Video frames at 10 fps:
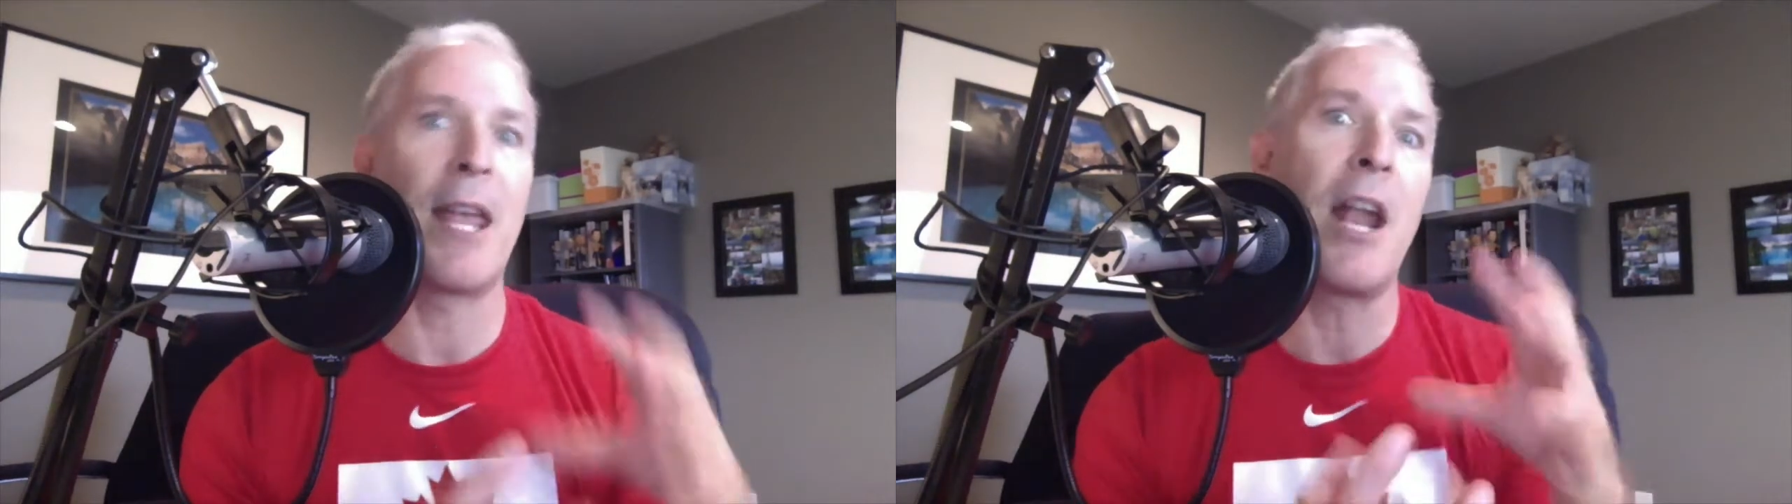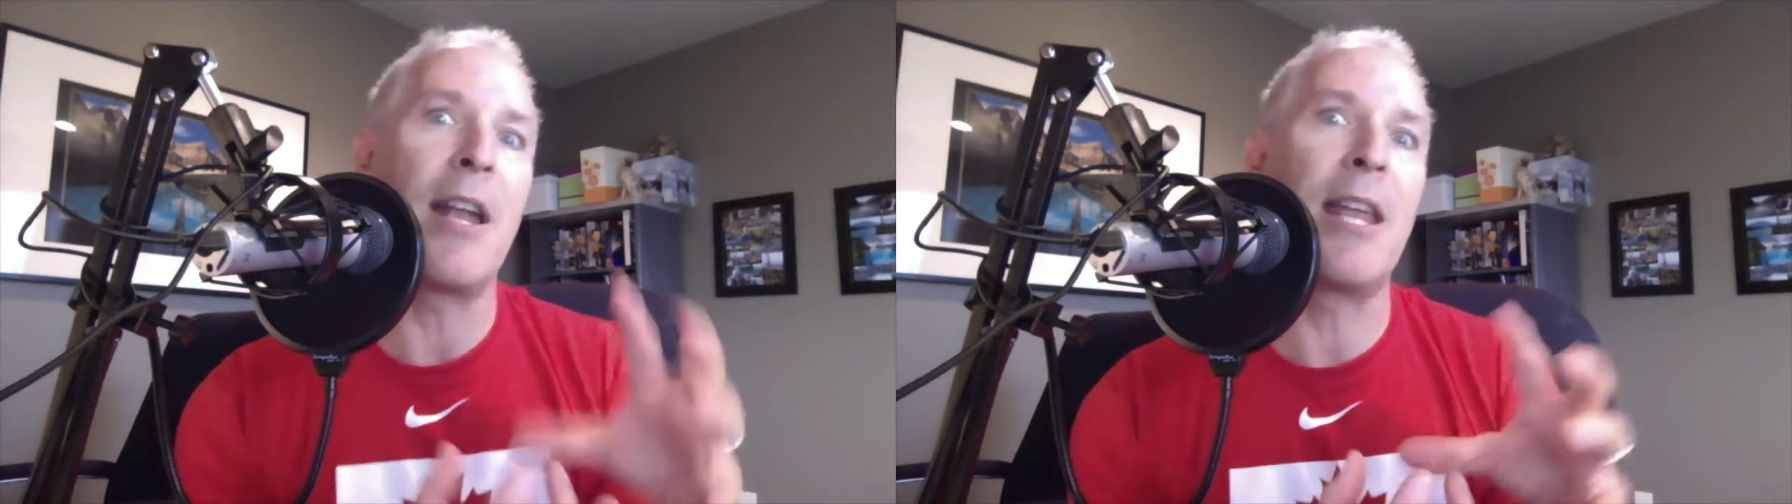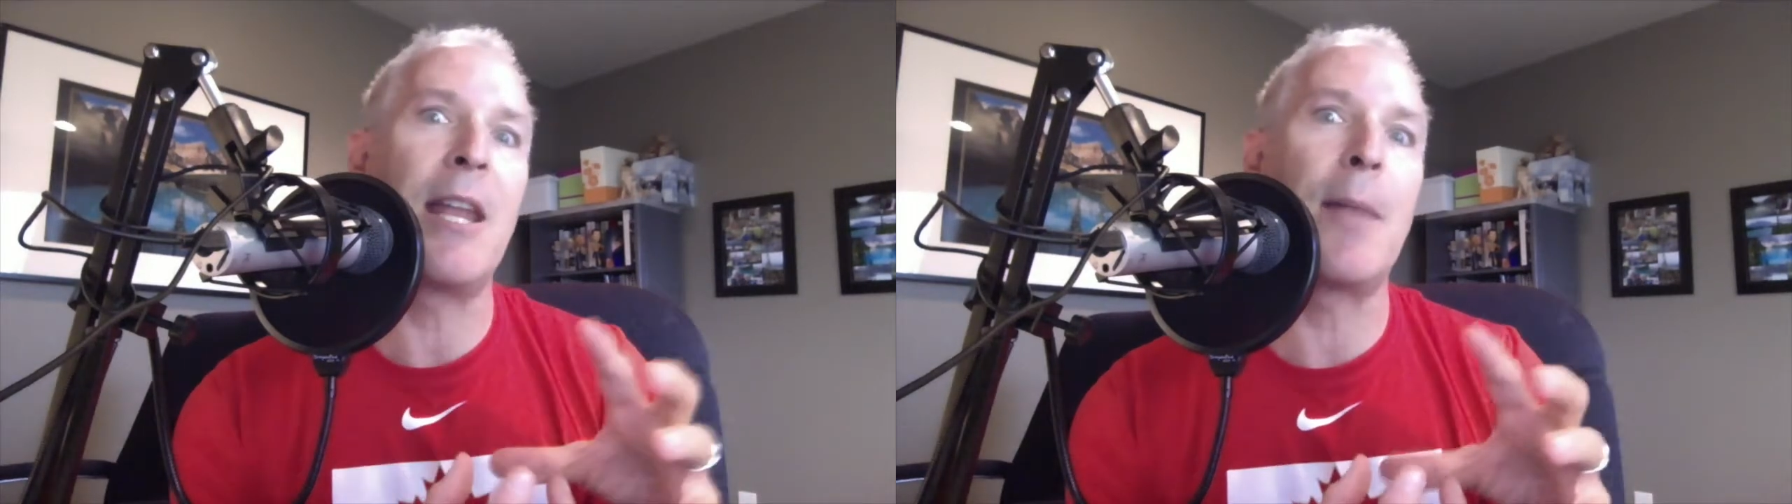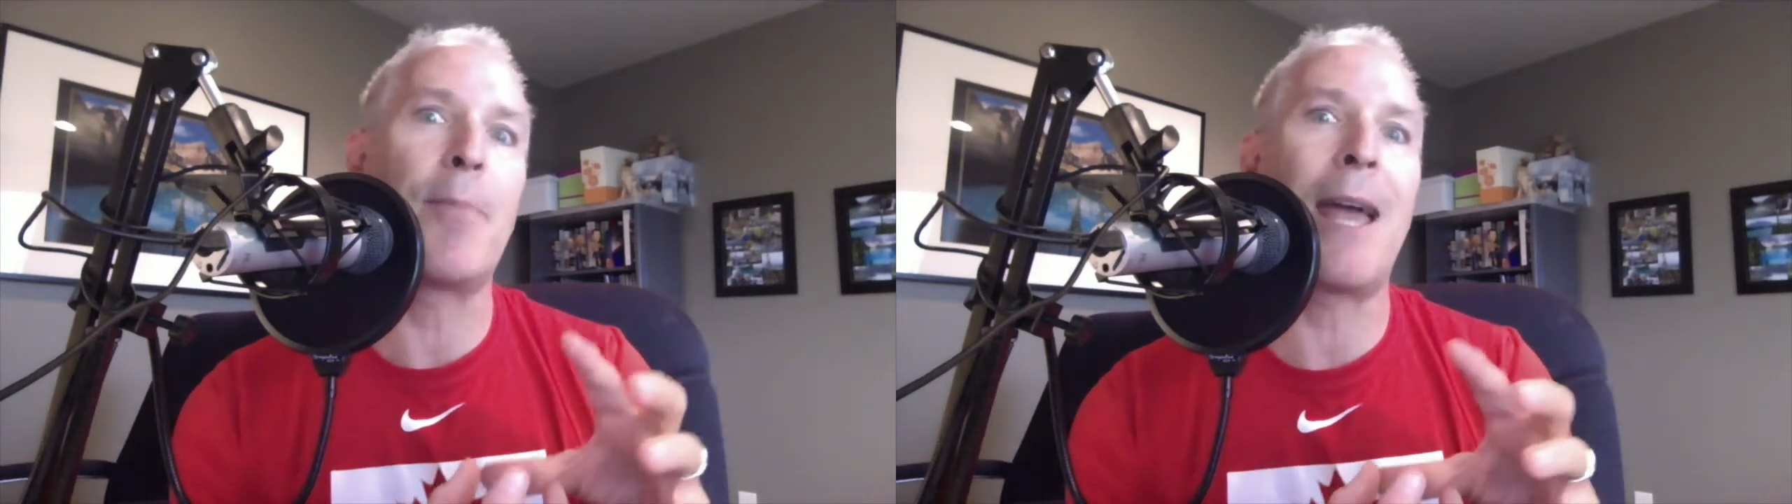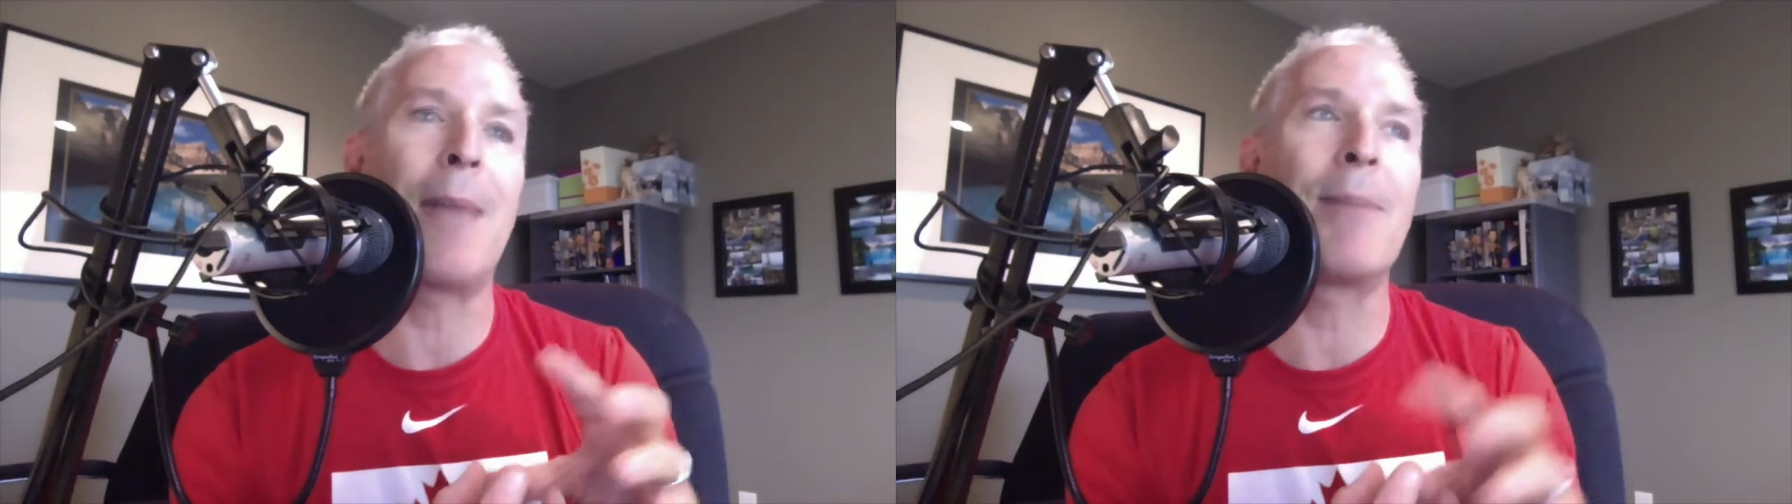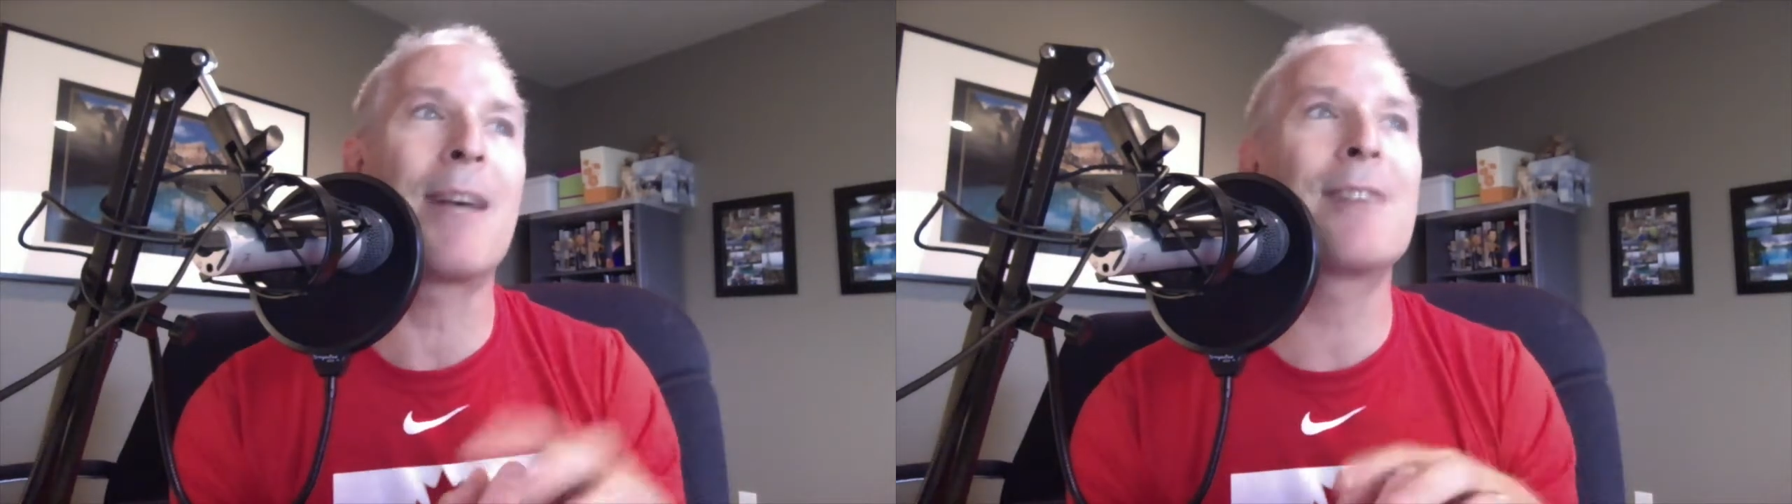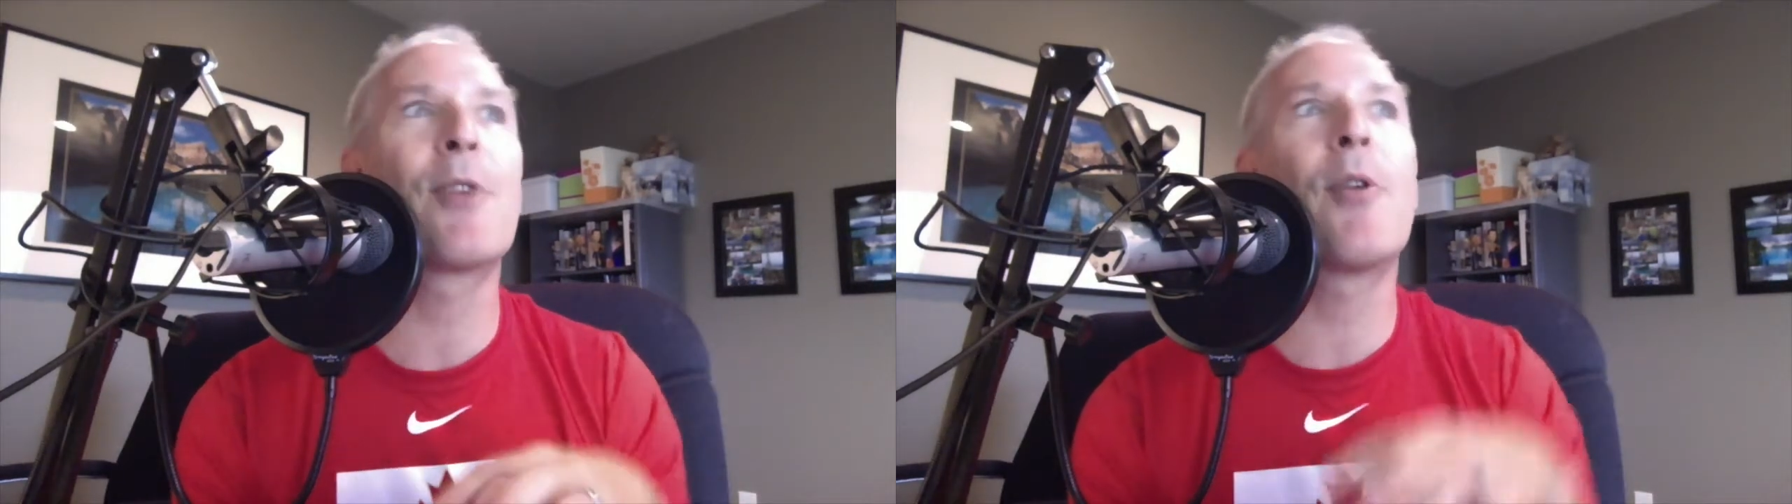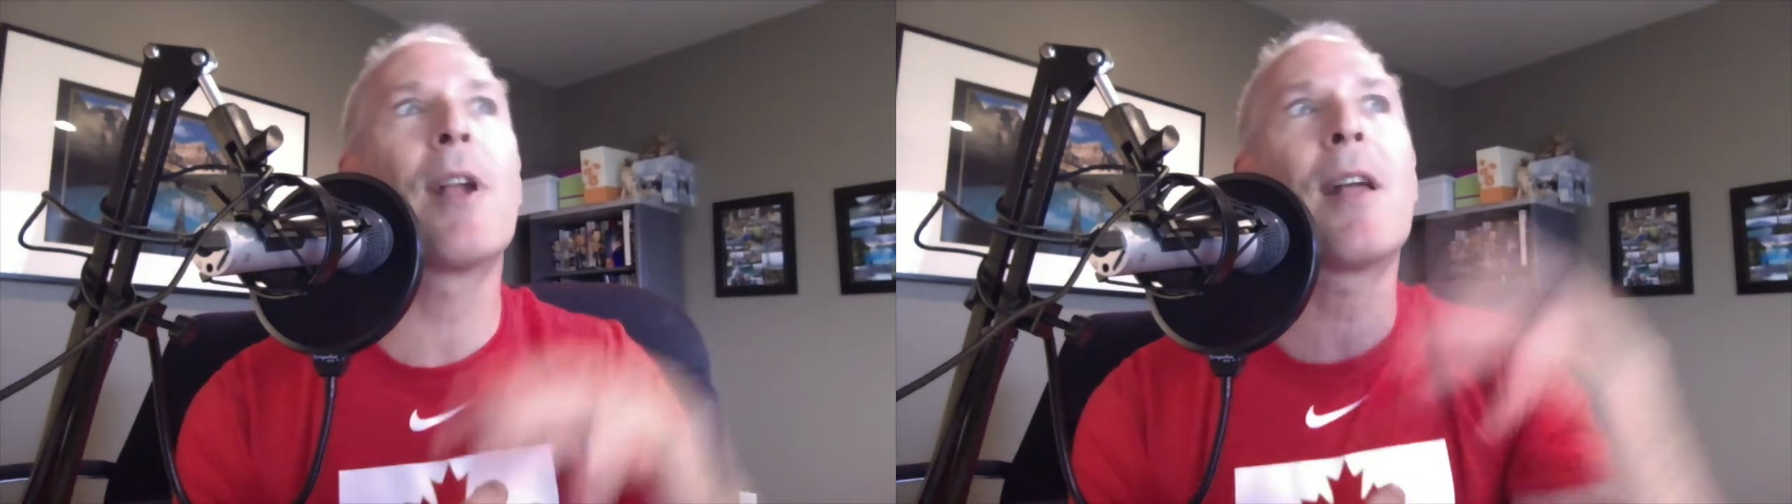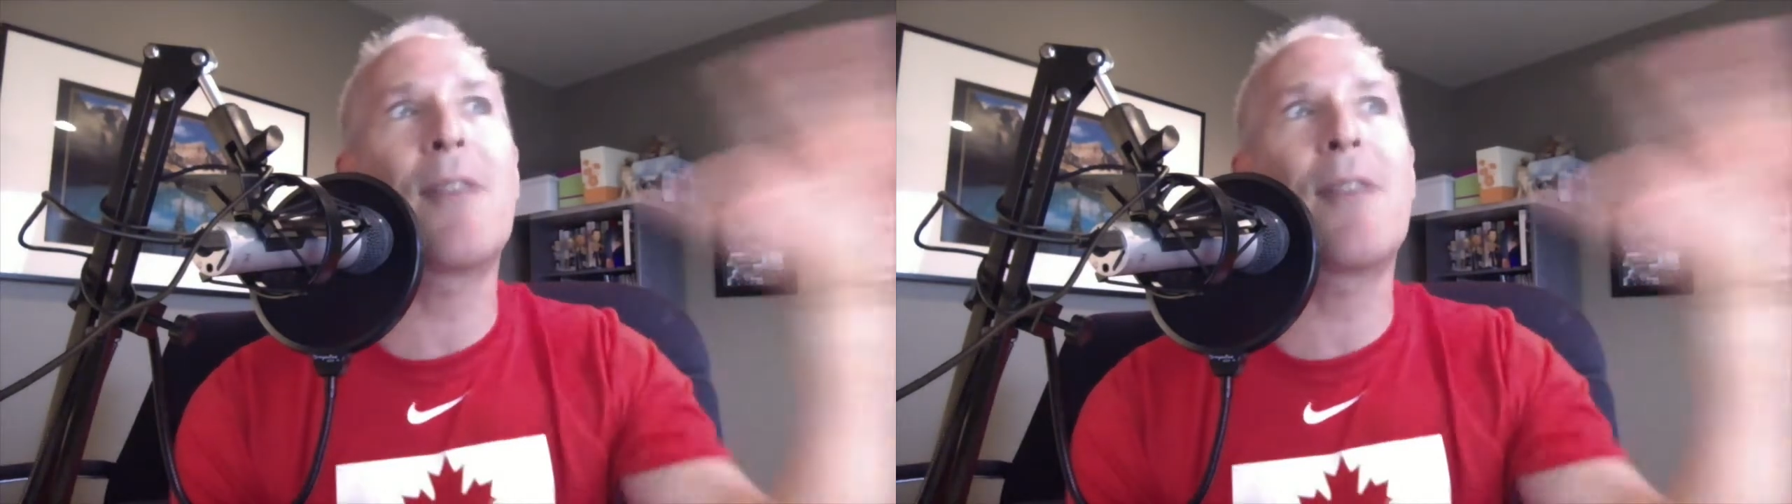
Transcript: get on an eating plan because they're going on a